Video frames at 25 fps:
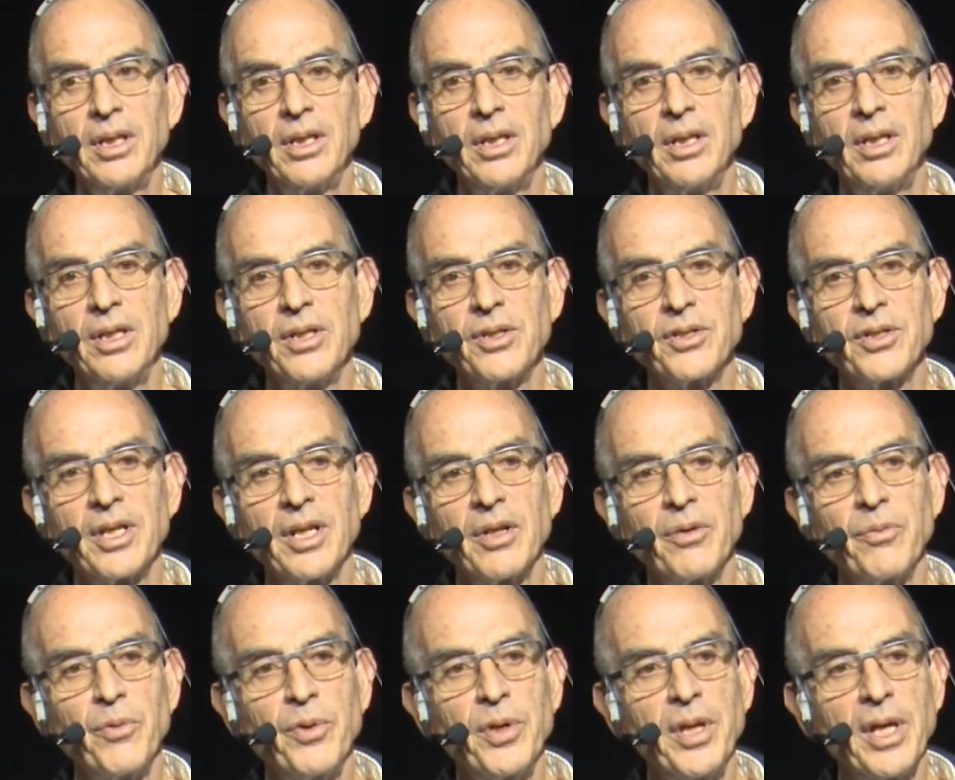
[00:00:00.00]
is
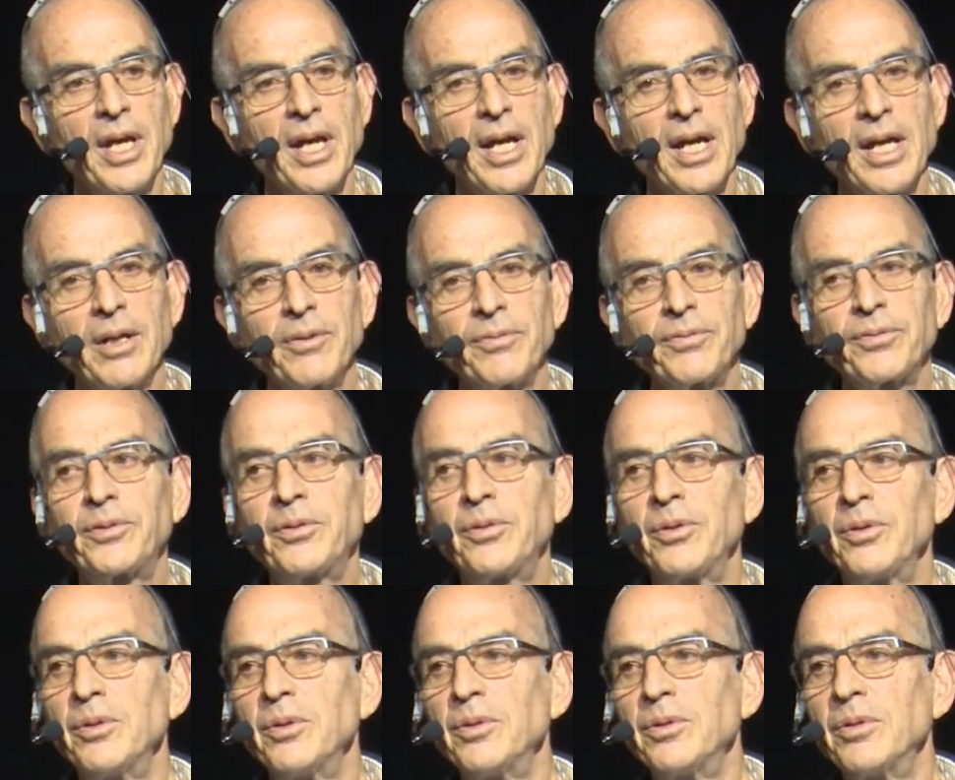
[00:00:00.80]
that we have
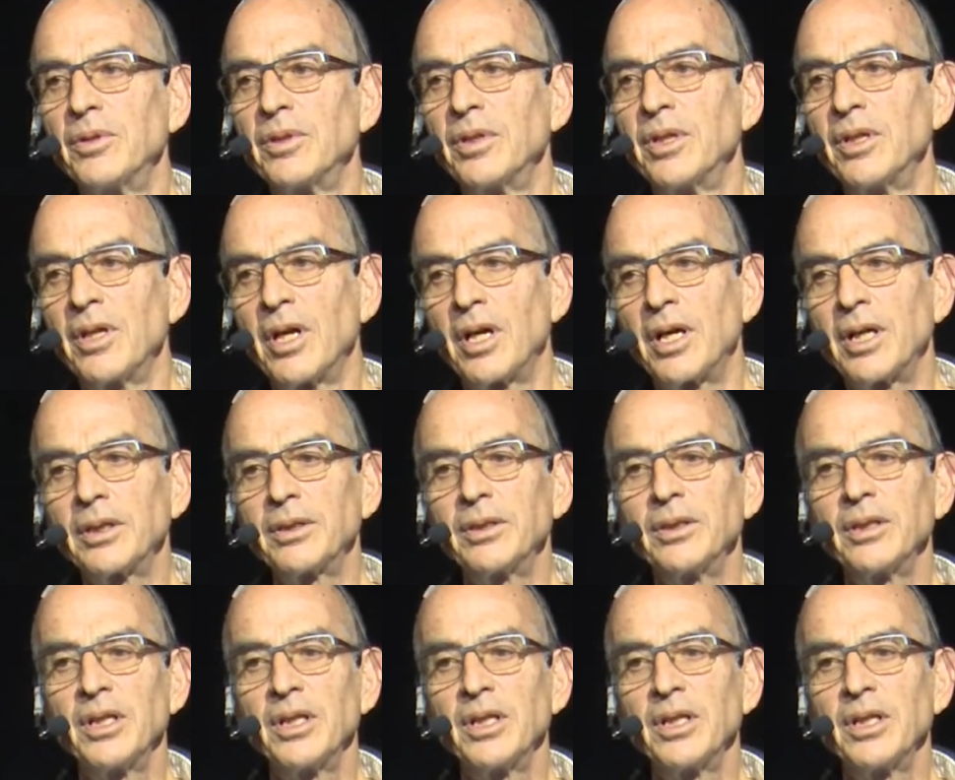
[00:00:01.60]
to not